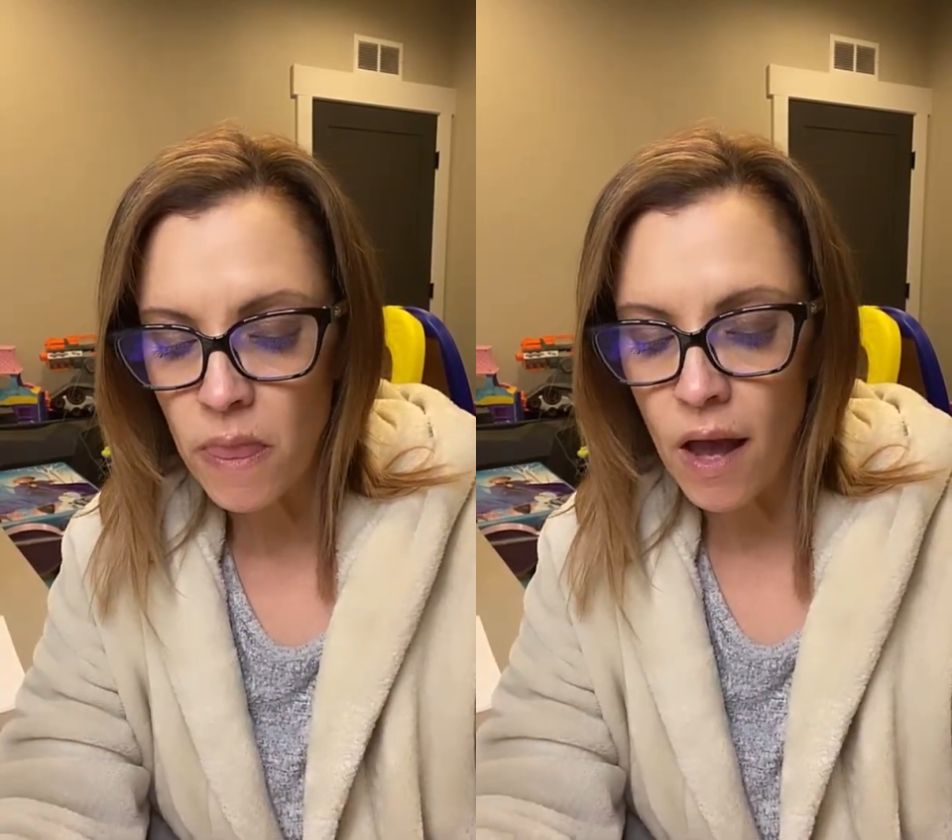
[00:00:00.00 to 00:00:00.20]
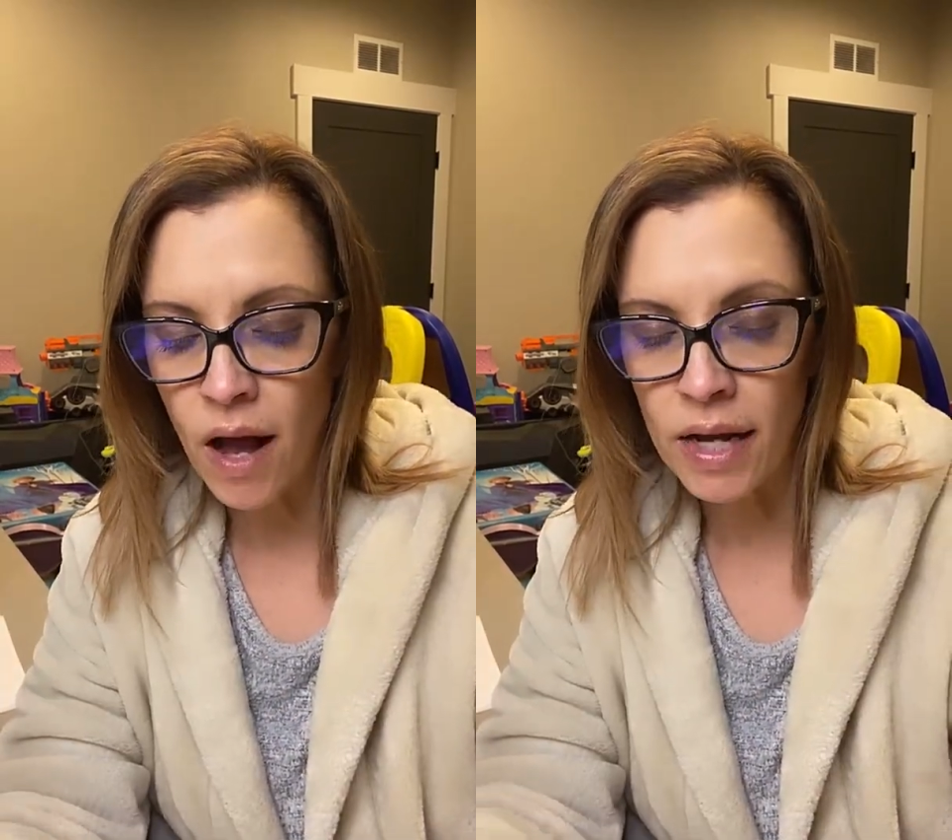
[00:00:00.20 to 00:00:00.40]

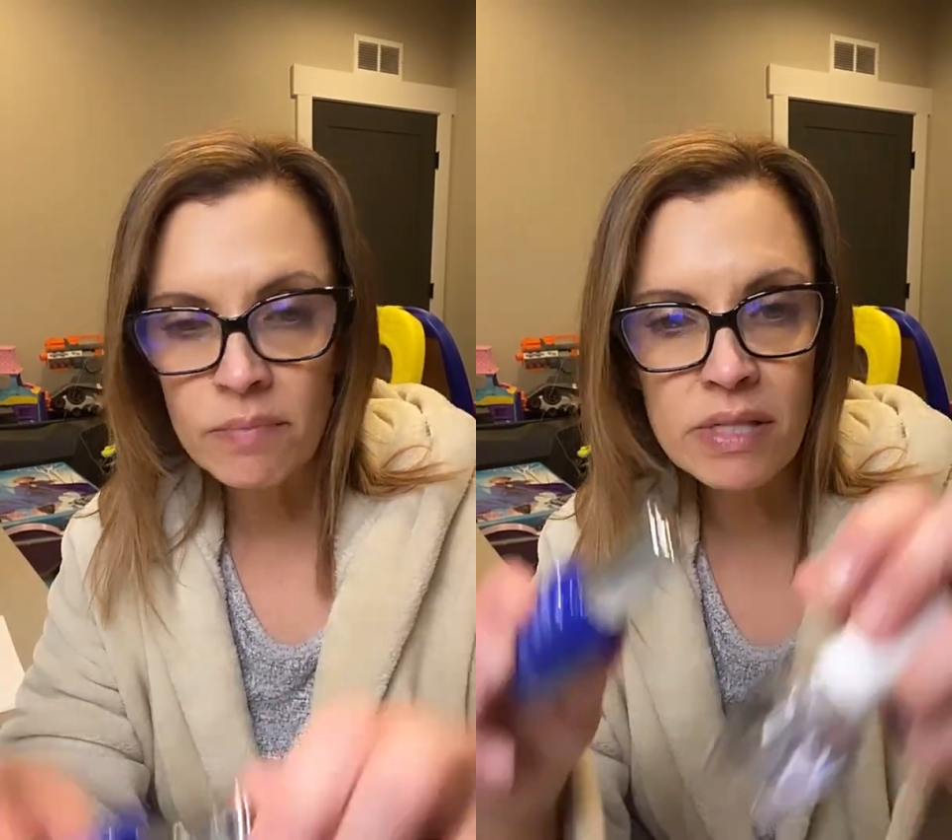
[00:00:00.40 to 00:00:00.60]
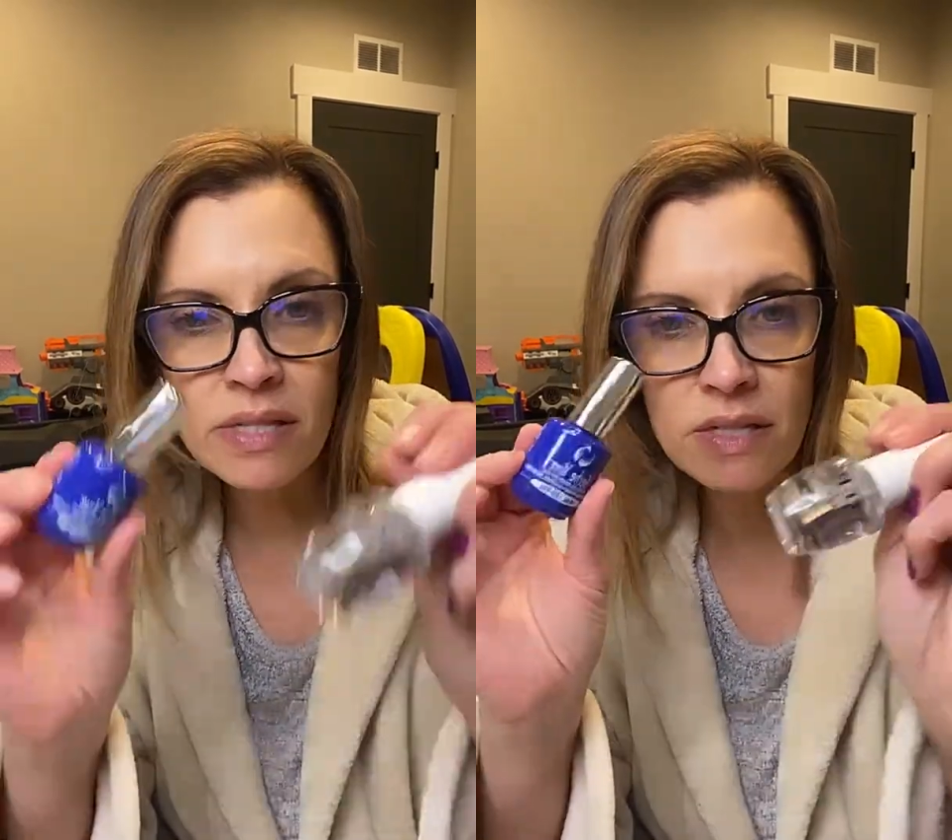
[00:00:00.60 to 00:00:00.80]
I'm
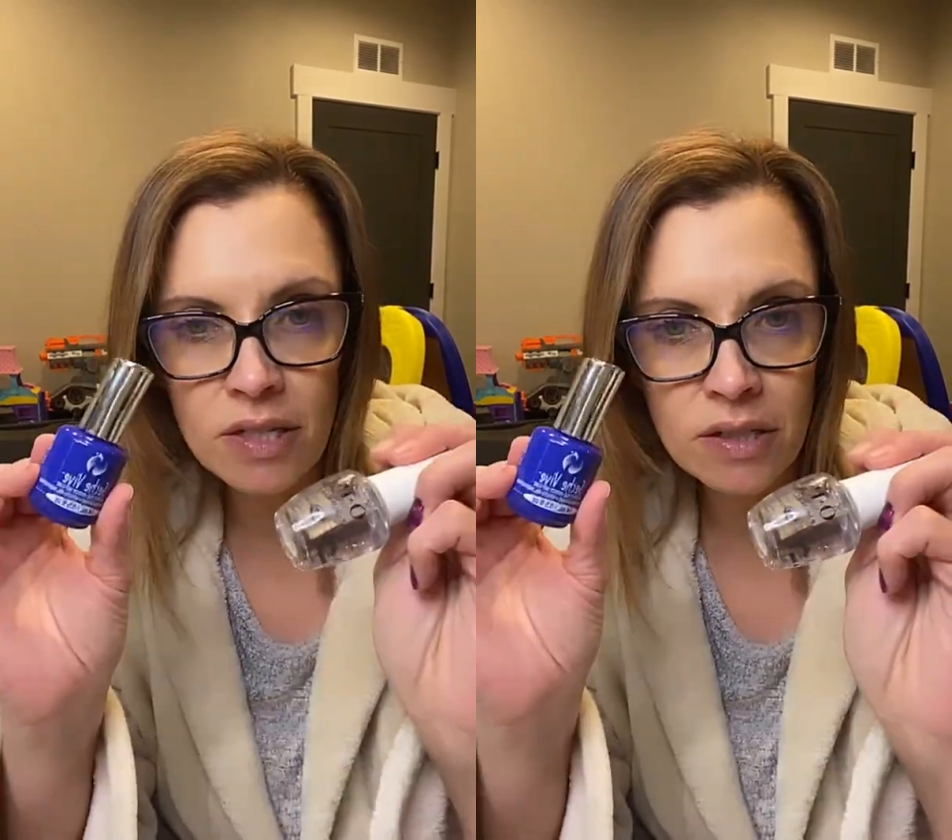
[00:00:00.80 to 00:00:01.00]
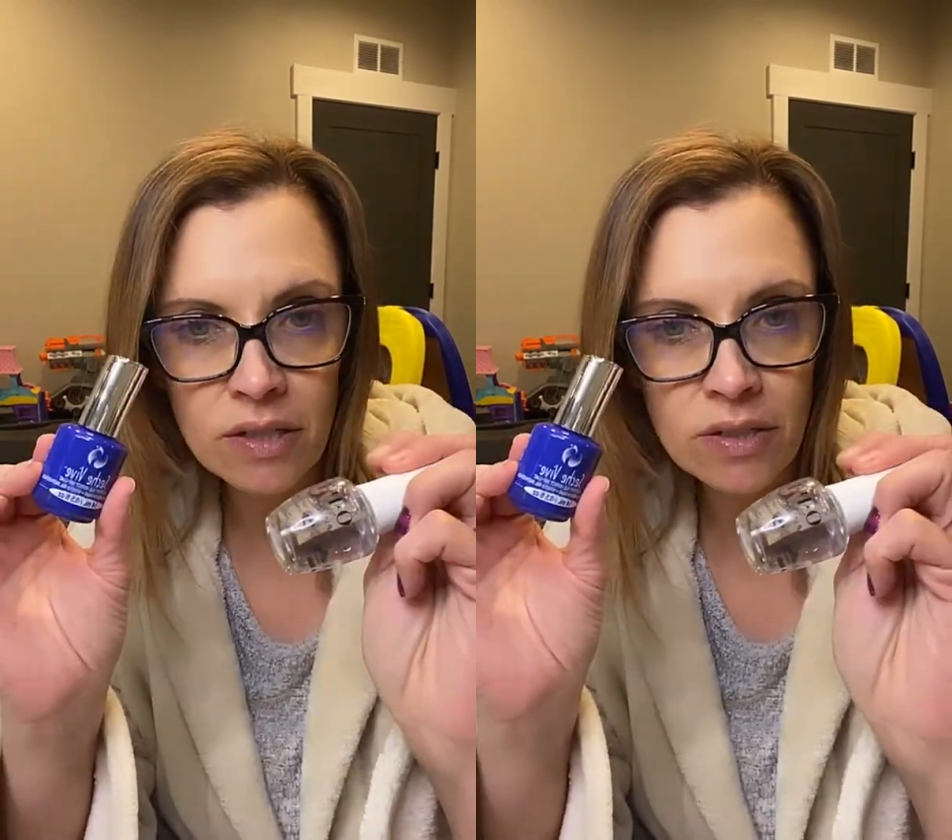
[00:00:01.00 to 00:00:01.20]

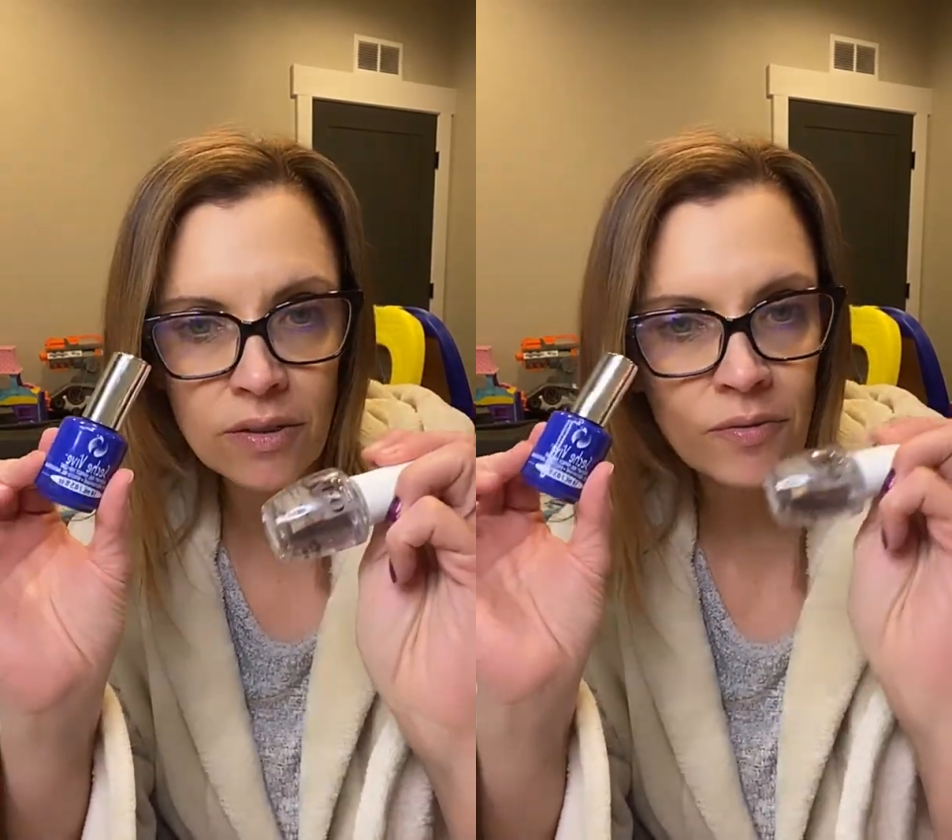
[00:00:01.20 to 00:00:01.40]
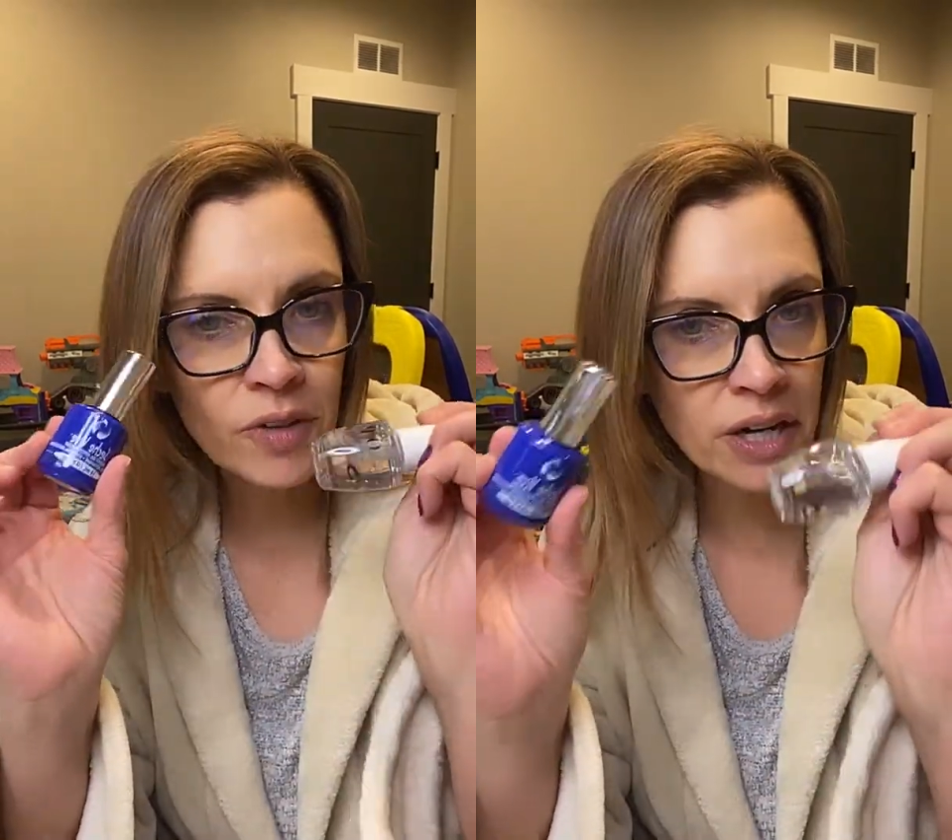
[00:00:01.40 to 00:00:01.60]
still
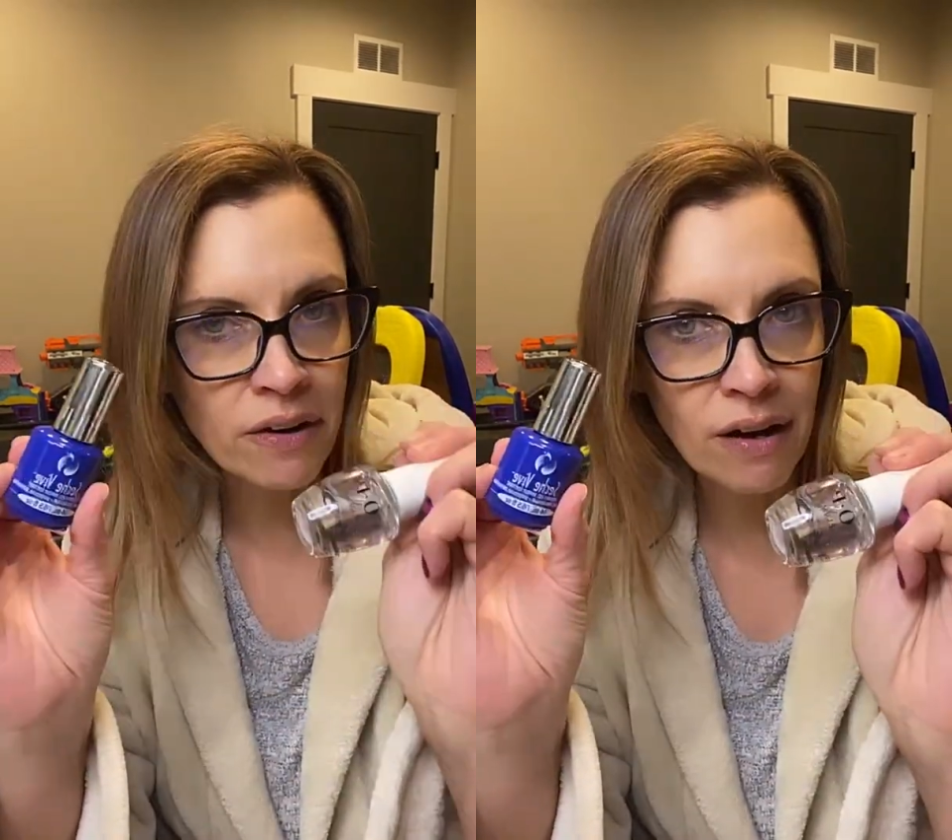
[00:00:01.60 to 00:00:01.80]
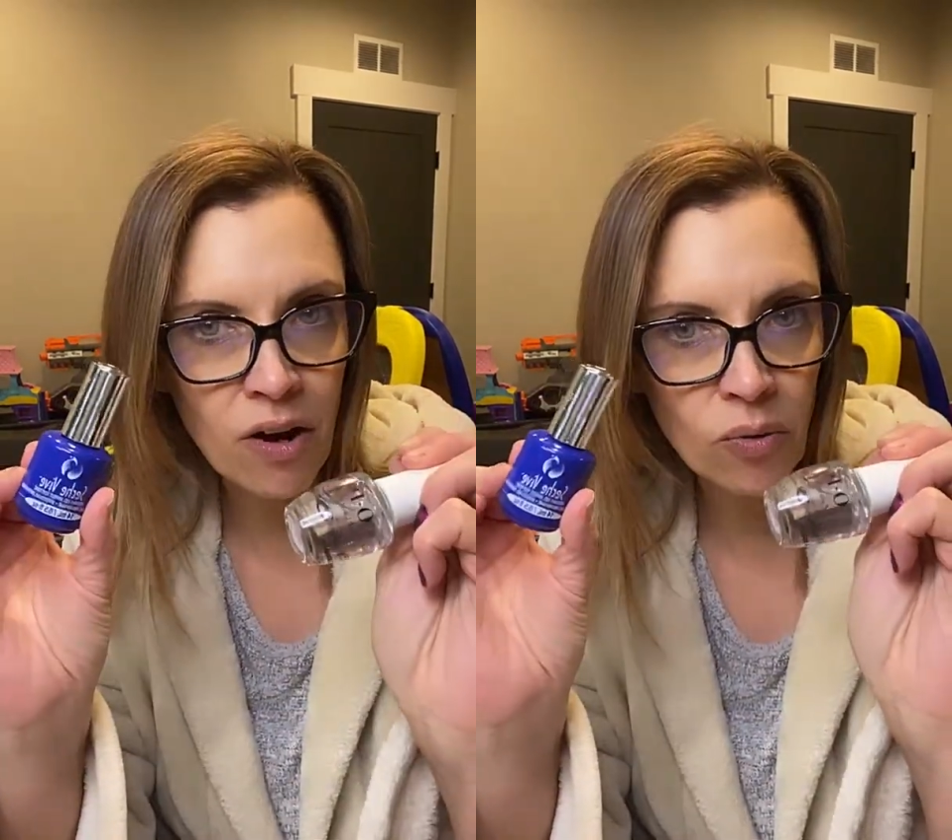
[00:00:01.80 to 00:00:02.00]
figuring
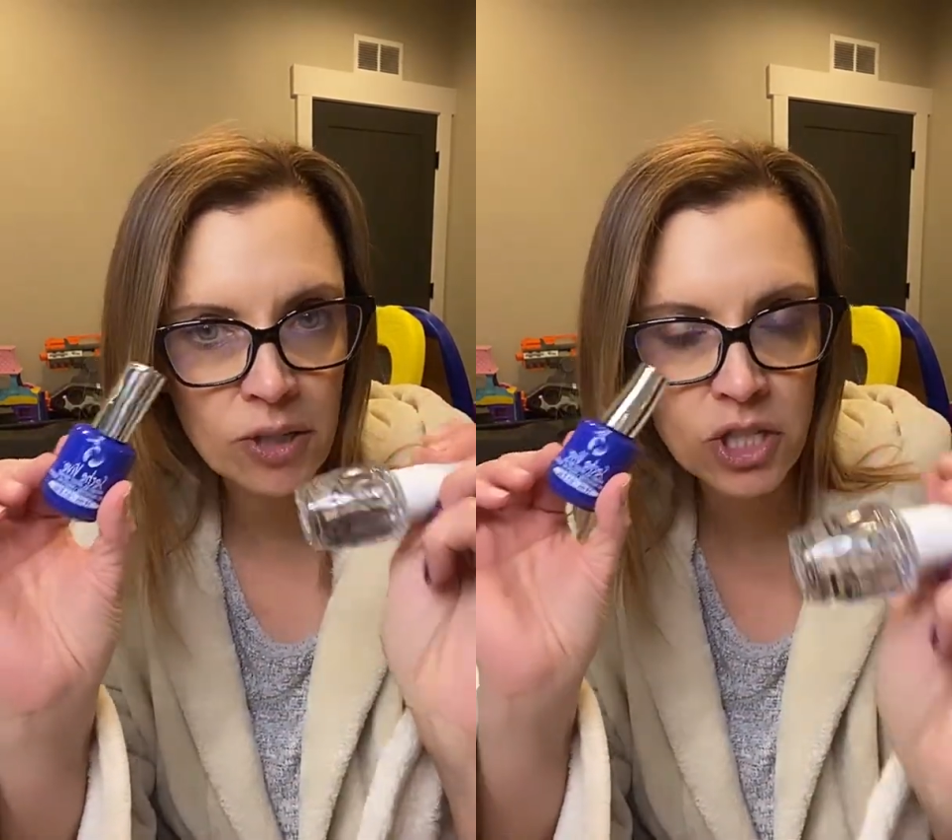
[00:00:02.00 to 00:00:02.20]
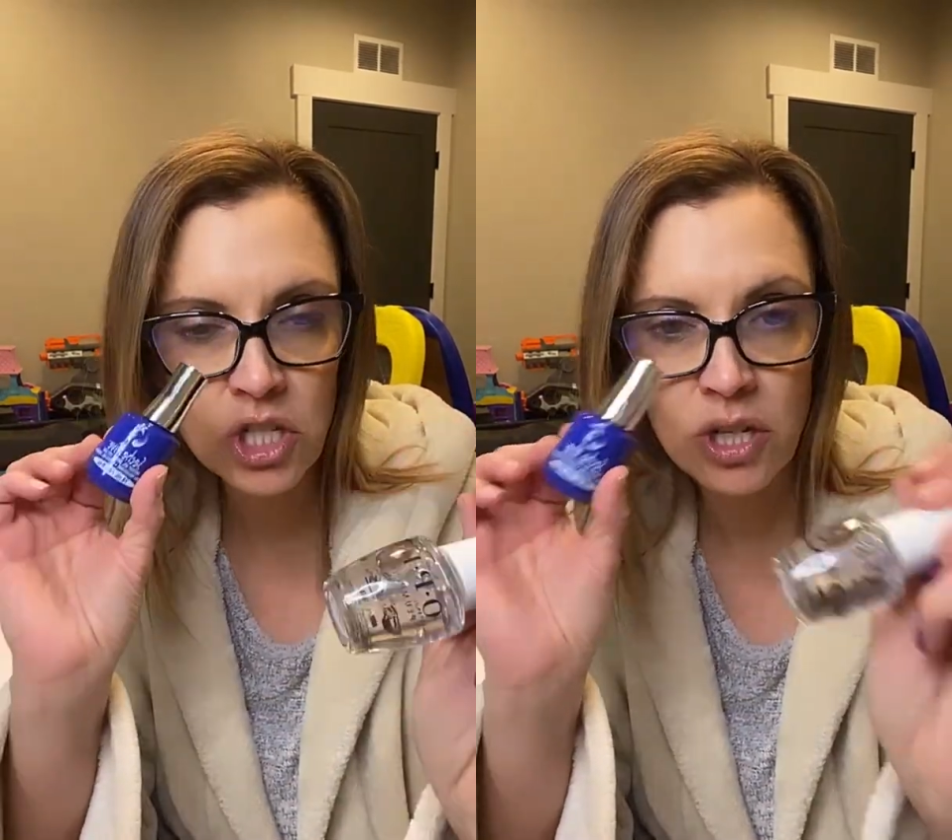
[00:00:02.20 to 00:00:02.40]
out
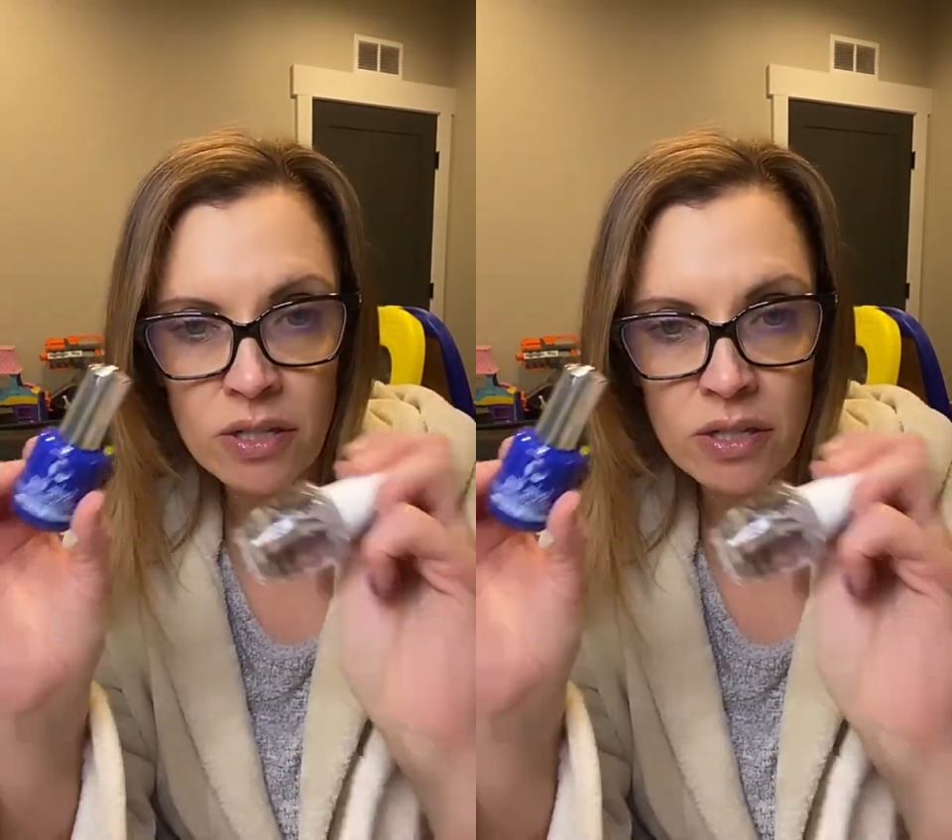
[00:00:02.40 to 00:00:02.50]
which